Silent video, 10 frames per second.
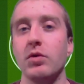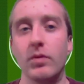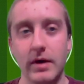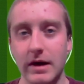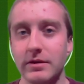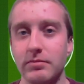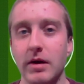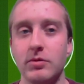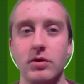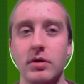who were on the
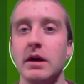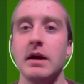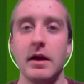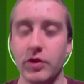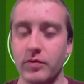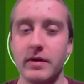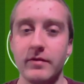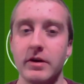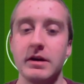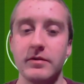bubble in three
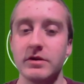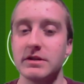very different